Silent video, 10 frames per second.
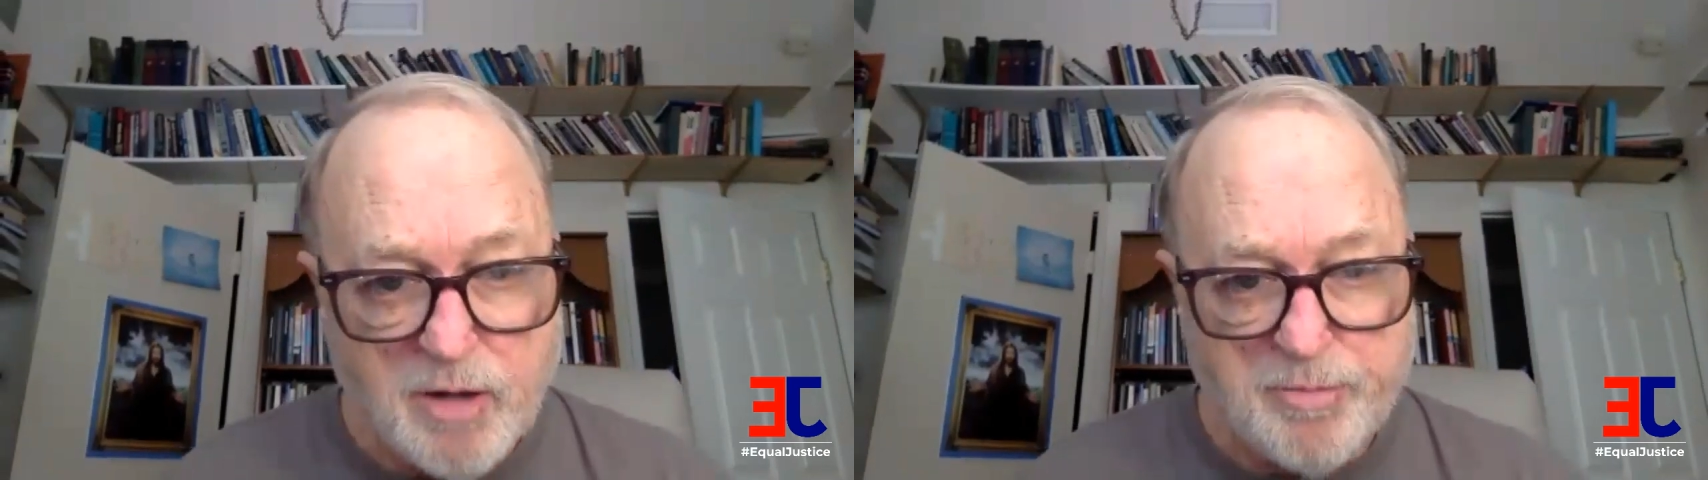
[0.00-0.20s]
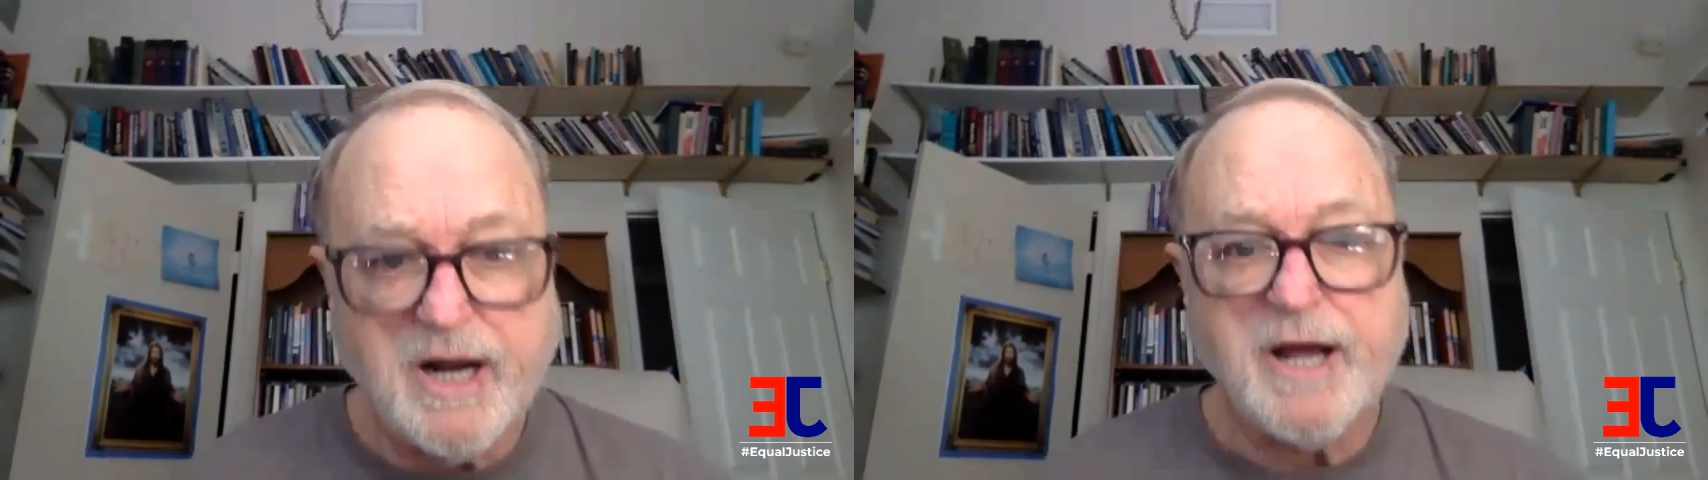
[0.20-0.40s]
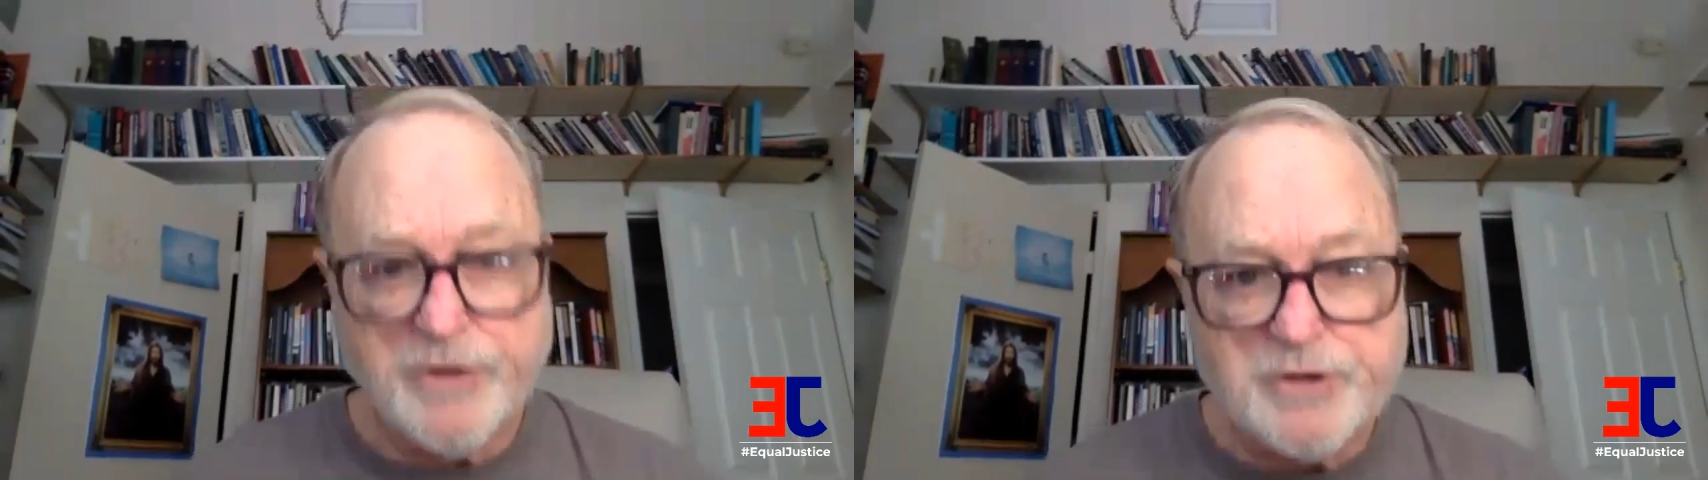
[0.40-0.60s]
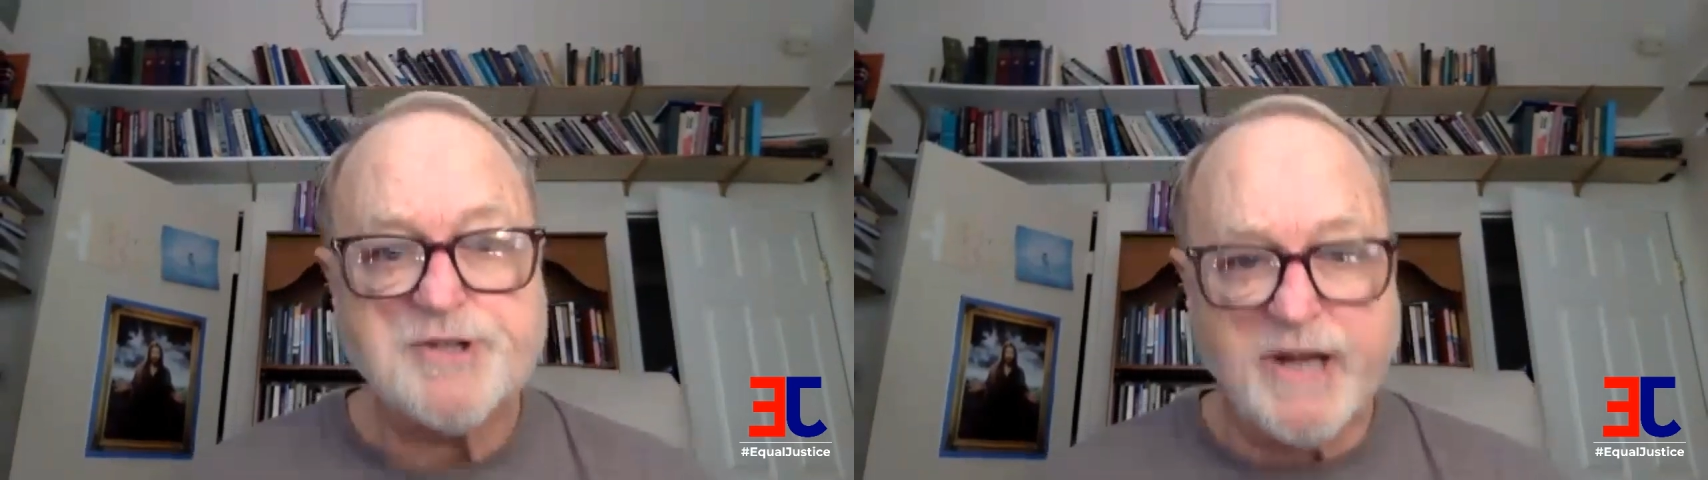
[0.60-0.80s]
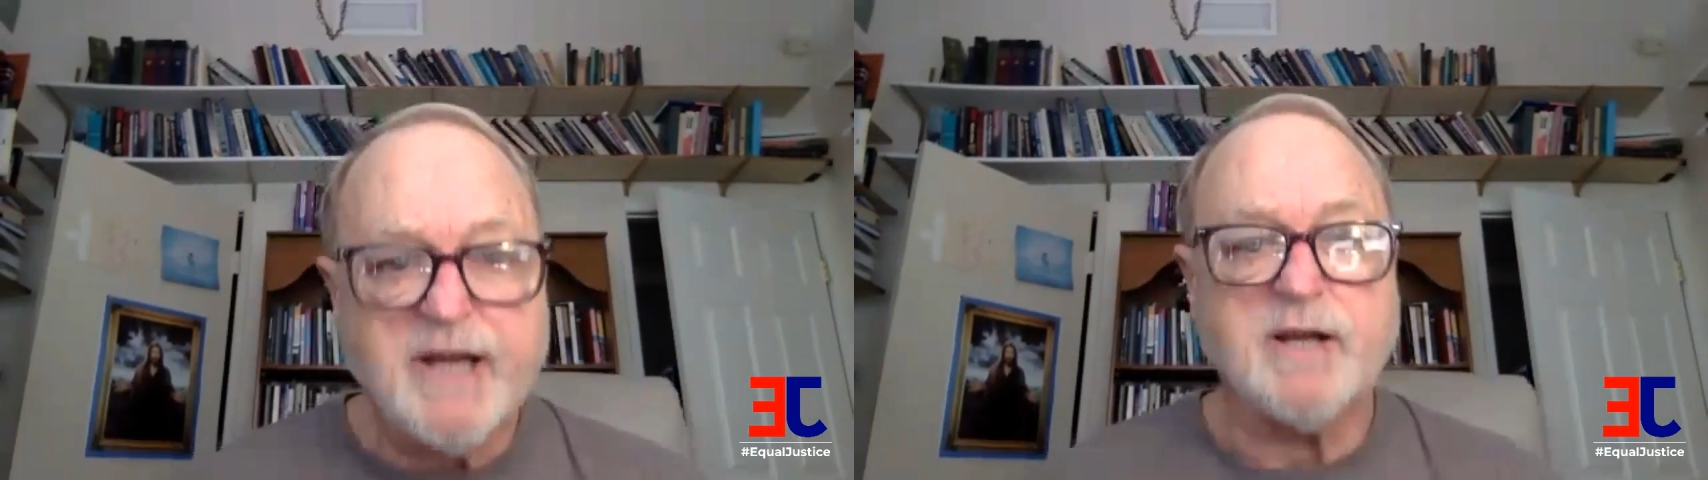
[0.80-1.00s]
But I
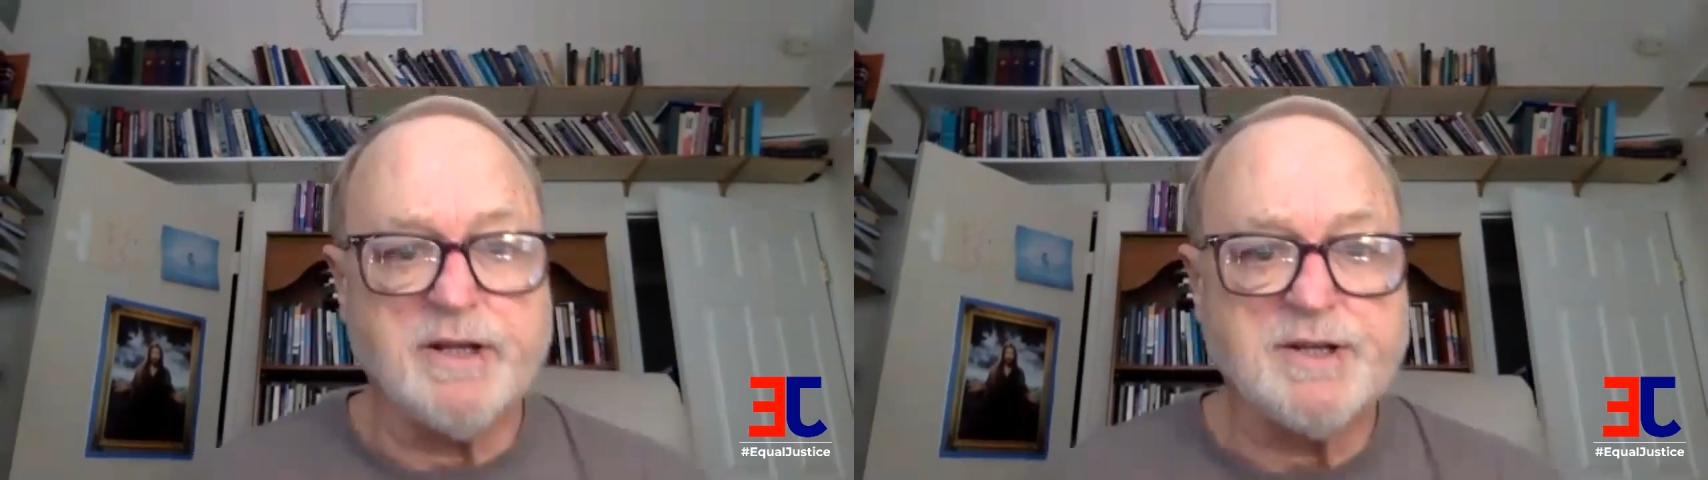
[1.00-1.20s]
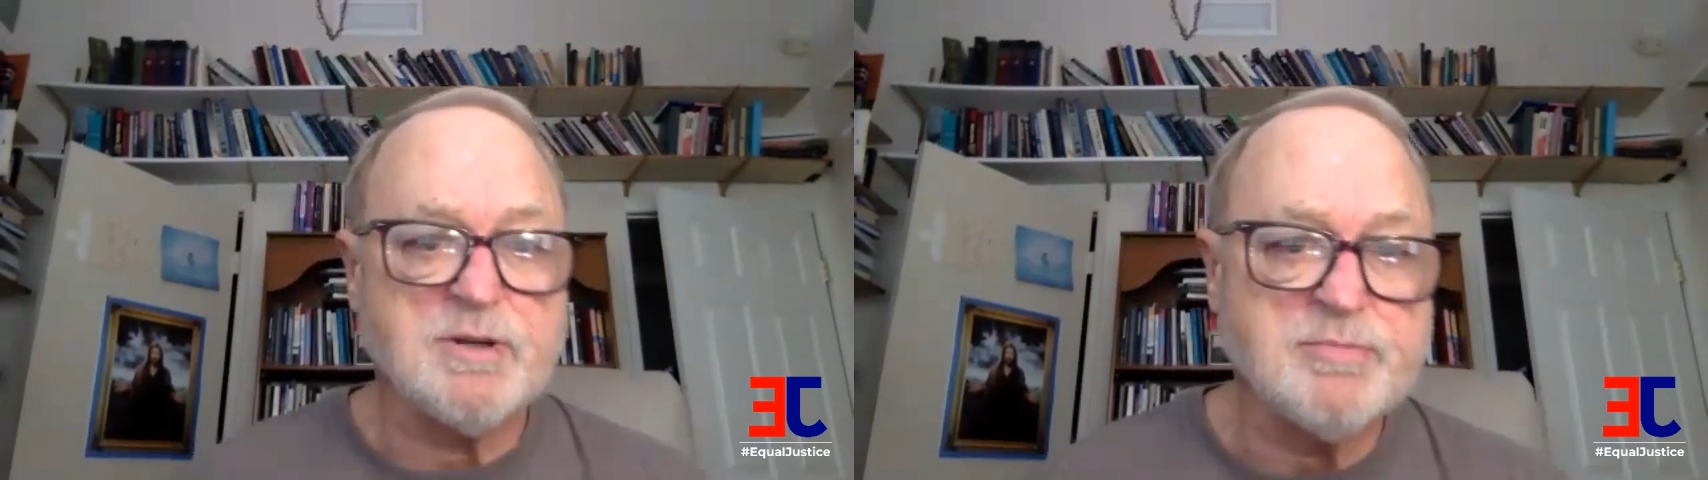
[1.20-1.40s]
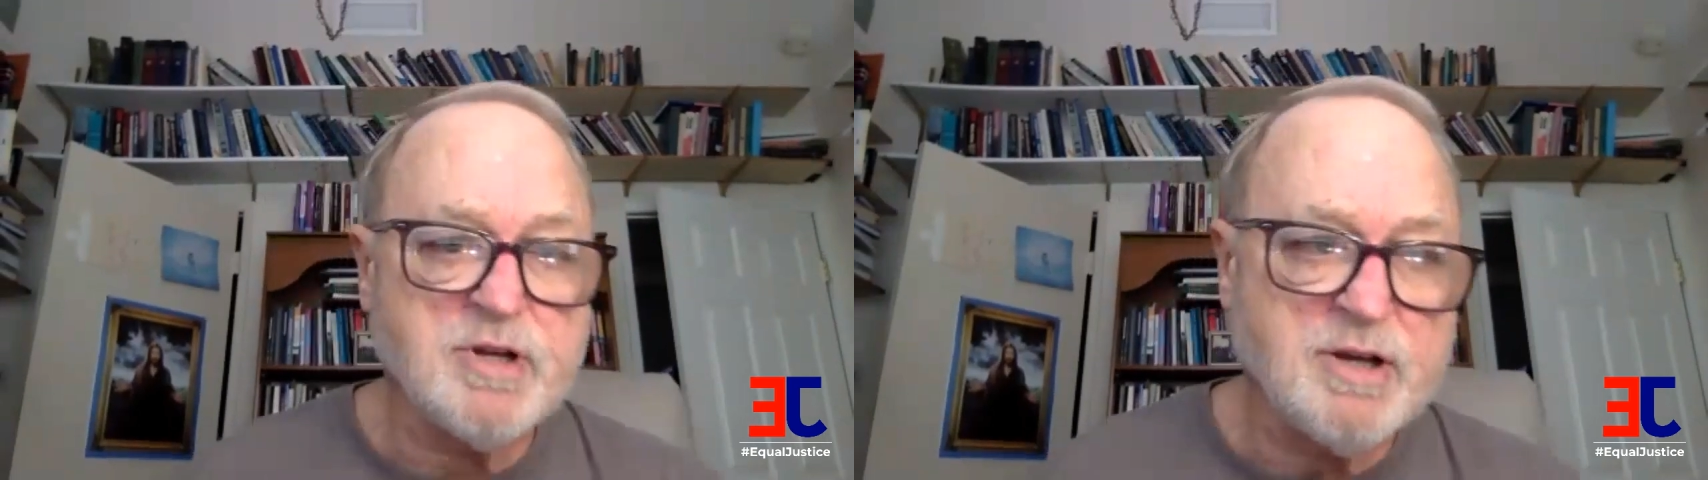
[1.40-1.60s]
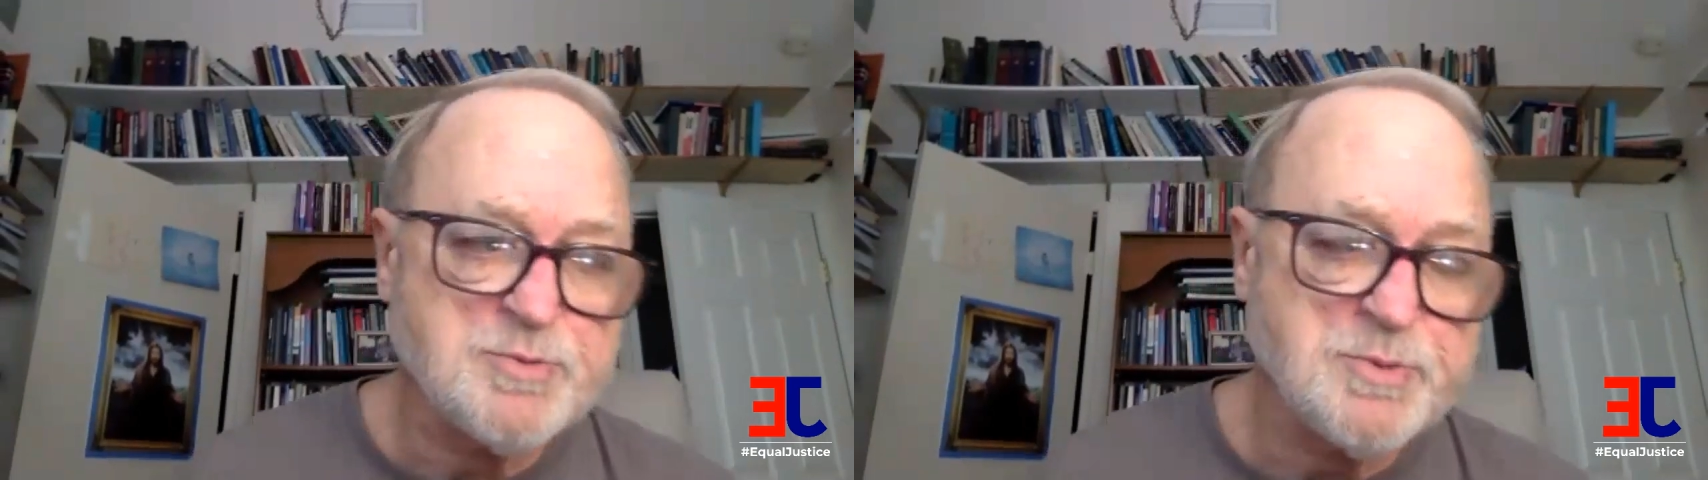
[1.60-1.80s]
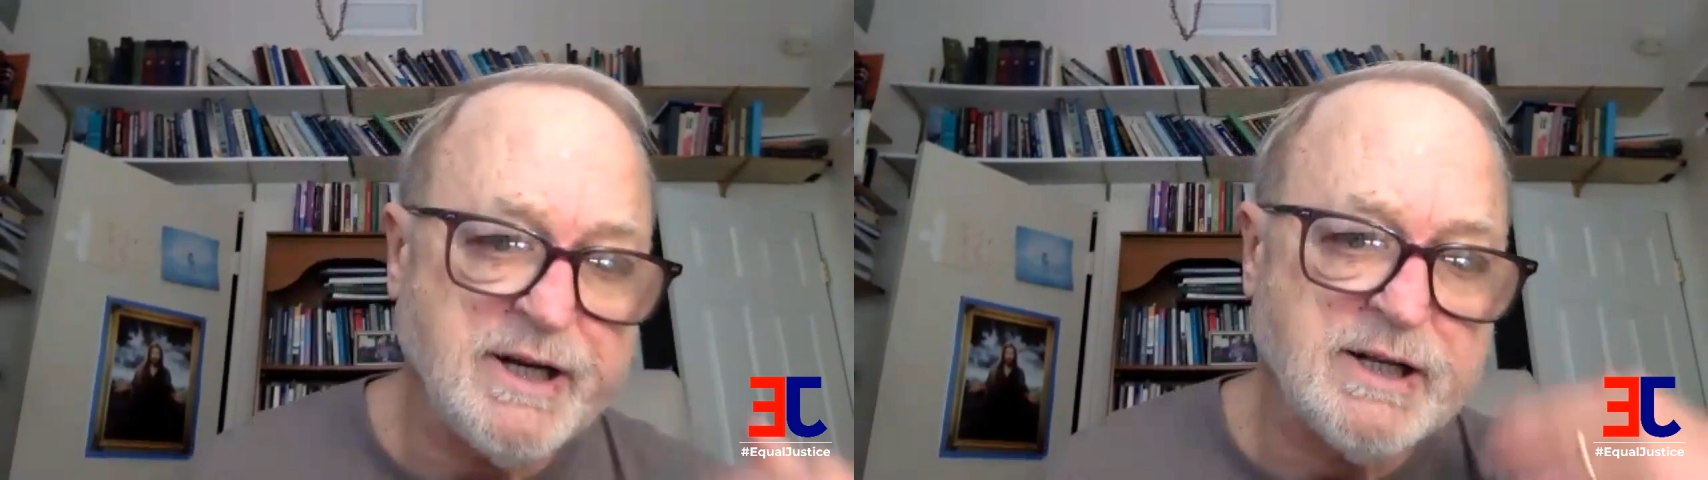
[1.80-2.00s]
understand that
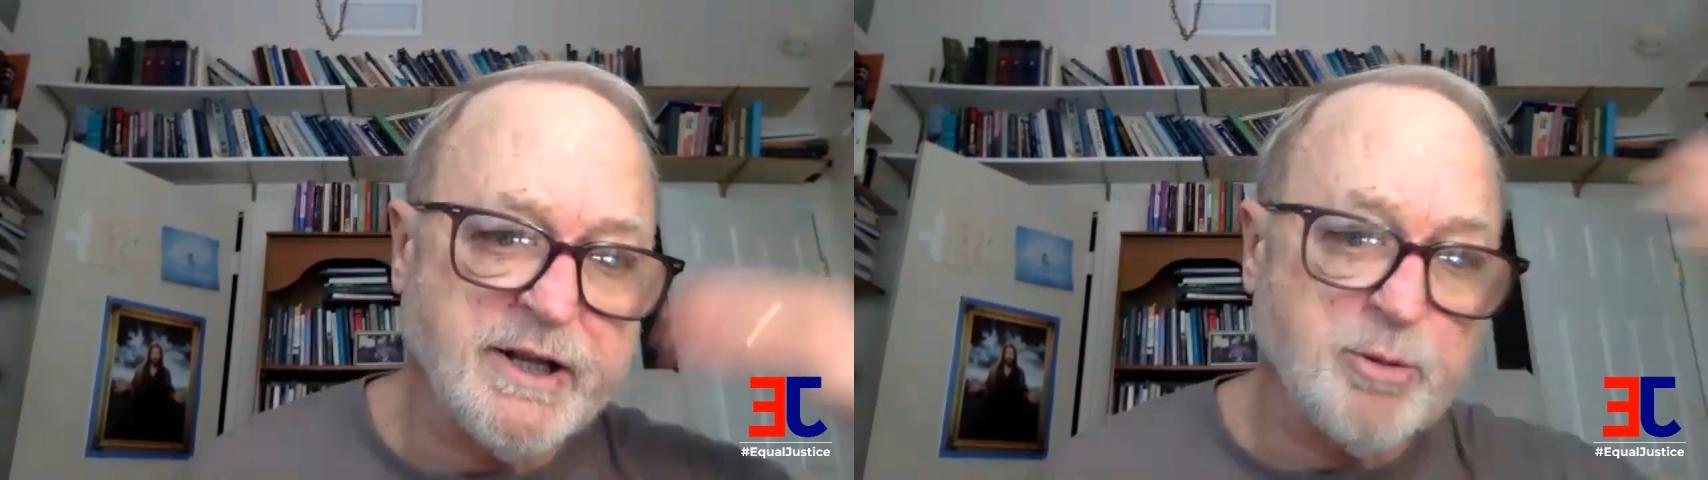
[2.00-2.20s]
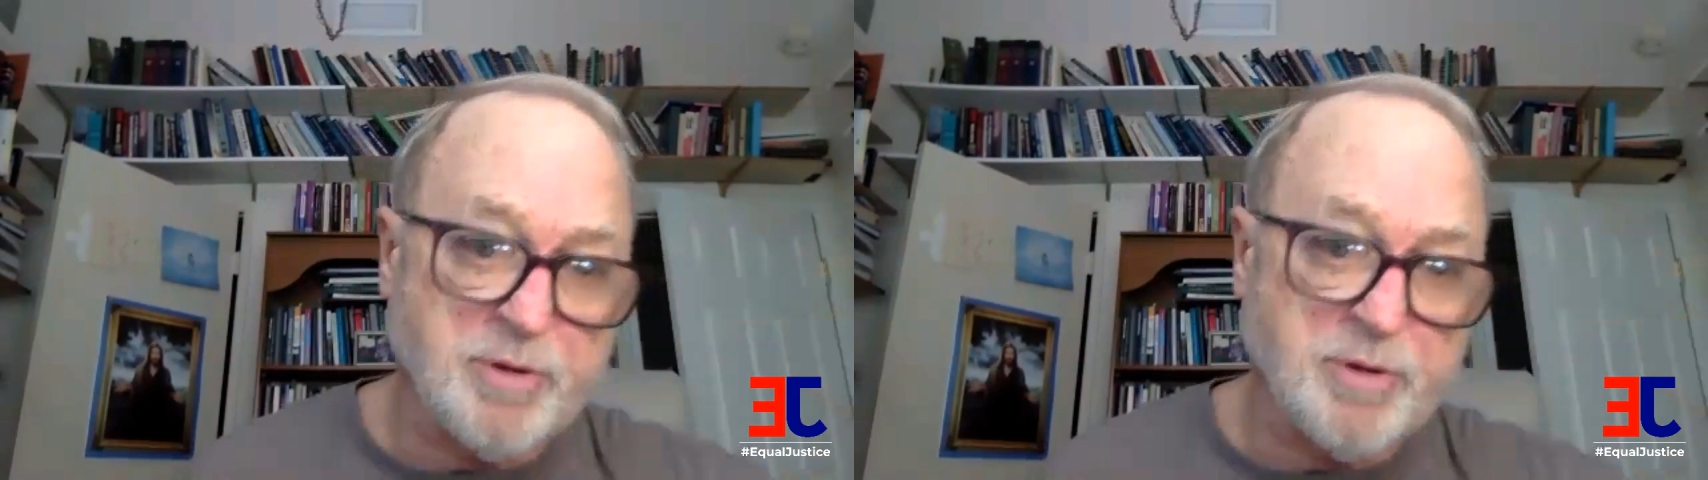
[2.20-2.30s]
sometimes we need a little